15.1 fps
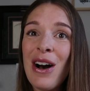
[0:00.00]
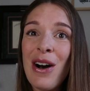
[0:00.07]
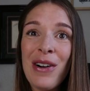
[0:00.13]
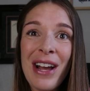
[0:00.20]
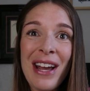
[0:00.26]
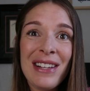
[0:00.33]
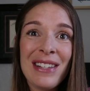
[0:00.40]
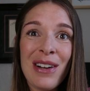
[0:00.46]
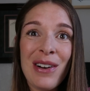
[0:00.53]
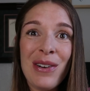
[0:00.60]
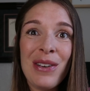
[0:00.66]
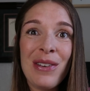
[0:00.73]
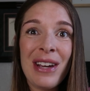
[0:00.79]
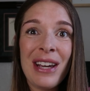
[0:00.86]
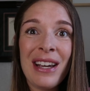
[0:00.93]
okay, so
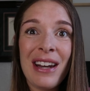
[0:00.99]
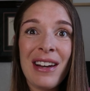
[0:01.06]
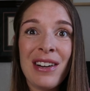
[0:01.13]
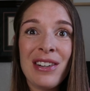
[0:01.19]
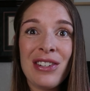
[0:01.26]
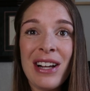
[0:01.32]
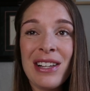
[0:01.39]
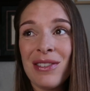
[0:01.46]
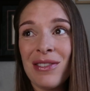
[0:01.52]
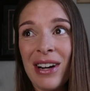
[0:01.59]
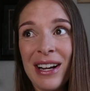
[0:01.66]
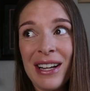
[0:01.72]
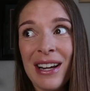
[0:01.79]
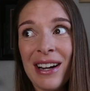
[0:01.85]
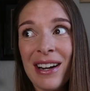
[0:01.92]
you can get undressed
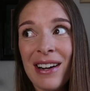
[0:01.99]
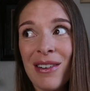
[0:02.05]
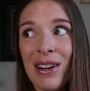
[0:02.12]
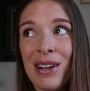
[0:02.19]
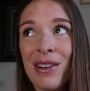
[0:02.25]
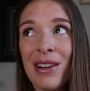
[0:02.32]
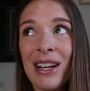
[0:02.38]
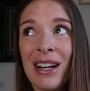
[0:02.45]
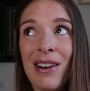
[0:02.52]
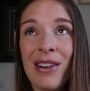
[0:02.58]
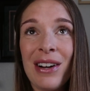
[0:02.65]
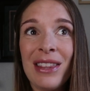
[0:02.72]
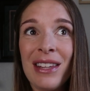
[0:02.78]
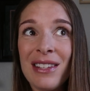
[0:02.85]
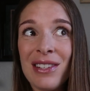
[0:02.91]
right here or you can go
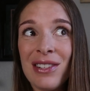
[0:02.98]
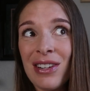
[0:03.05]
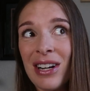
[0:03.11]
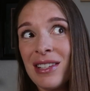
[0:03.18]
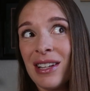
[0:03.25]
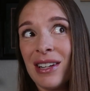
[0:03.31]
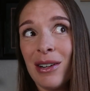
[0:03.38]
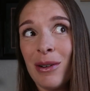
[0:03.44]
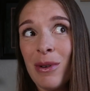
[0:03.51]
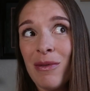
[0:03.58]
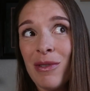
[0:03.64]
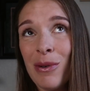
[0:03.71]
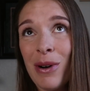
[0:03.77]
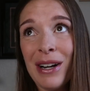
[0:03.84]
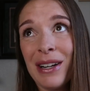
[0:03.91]
in this dressing room
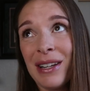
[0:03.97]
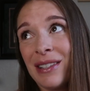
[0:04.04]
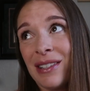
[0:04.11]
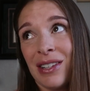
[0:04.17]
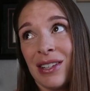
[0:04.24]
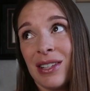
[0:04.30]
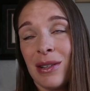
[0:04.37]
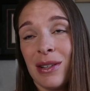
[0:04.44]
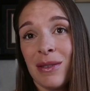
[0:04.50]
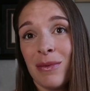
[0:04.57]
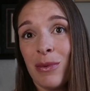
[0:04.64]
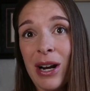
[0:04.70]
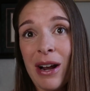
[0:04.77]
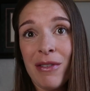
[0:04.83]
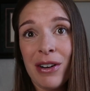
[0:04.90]
if you want. It's just
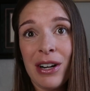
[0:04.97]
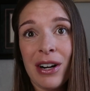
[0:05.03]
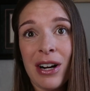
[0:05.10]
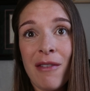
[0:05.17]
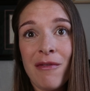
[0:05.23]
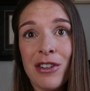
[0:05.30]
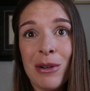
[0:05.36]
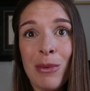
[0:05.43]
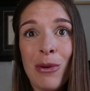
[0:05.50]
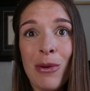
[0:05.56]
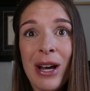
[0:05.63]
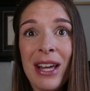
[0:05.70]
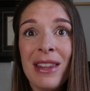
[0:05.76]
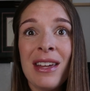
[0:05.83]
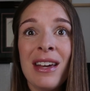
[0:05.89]
whatever you're comfortable
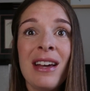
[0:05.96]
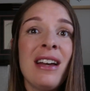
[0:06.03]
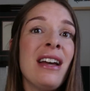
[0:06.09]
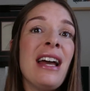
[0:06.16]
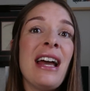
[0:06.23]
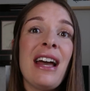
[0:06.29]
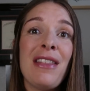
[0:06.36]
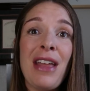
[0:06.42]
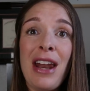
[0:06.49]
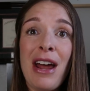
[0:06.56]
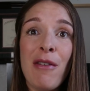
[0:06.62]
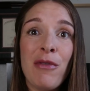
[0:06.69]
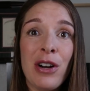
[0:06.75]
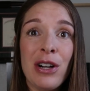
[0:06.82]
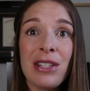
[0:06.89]
with. And then
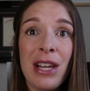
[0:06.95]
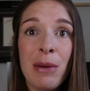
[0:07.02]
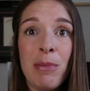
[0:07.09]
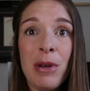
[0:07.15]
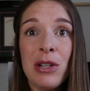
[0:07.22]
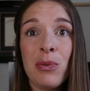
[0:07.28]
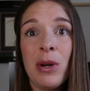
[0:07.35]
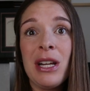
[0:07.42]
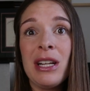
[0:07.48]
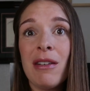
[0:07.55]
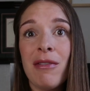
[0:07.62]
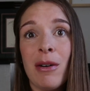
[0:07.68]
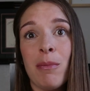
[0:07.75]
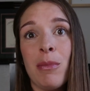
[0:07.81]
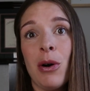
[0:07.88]
at first, like between
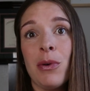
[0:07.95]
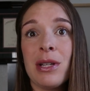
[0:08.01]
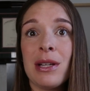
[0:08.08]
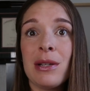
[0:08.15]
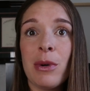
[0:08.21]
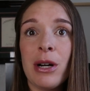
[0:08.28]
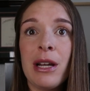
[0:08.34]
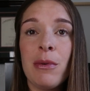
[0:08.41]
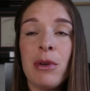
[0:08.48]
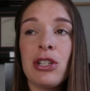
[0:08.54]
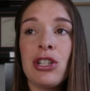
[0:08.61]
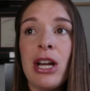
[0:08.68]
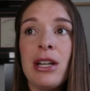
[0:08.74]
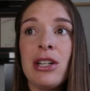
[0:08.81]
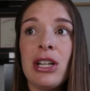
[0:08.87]
different poses where he was
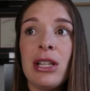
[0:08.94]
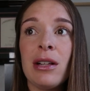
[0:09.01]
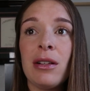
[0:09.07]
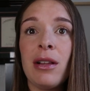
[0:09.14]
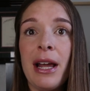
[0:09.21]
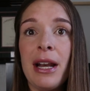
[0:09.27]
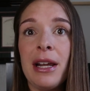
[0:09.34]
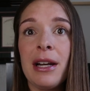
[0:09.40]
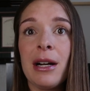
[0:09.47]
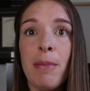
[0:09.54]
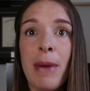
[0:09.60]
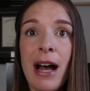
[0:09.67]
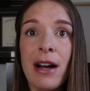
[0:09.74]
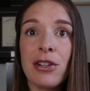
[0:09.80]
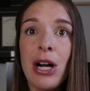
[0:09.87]
changing the lighting or
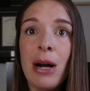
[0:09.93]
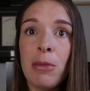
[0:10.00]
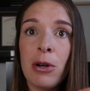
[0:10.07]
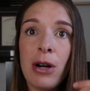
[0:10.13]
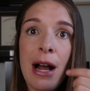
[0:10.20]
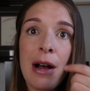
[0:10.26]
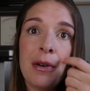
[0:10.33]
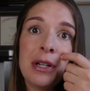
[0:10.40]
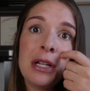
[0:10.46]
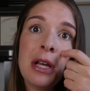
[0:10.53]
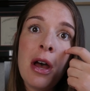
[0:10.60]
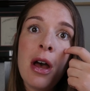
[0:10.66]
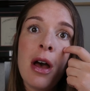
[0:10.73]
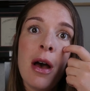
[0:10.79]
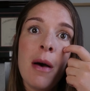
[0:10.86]
backdrop around.
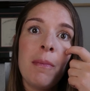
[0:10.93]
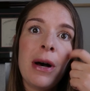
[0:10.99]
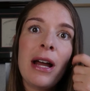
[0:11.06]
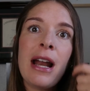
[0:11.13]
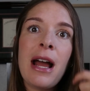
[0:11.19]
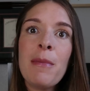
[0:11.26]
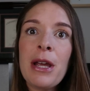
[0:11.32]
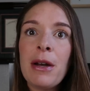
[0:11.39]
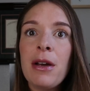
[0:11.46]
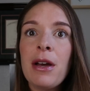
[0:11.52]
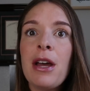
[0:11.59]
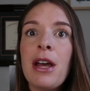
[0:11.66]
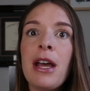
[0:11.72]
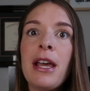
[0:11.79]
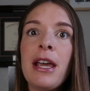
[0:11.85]
But I mean,
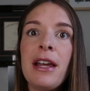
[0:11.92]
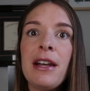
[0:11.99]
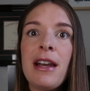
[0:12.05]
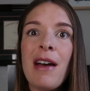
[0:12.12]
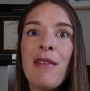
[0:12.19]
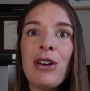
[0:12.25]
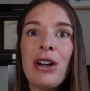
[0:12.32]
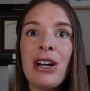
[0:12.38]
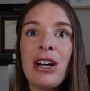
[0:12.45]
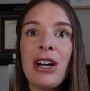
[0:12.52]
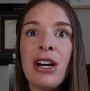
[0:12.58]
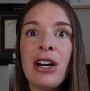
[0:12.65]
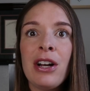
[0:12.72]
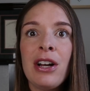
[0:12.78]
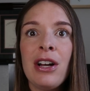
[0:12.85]
he
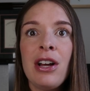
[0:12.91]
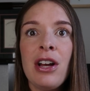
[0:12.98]
never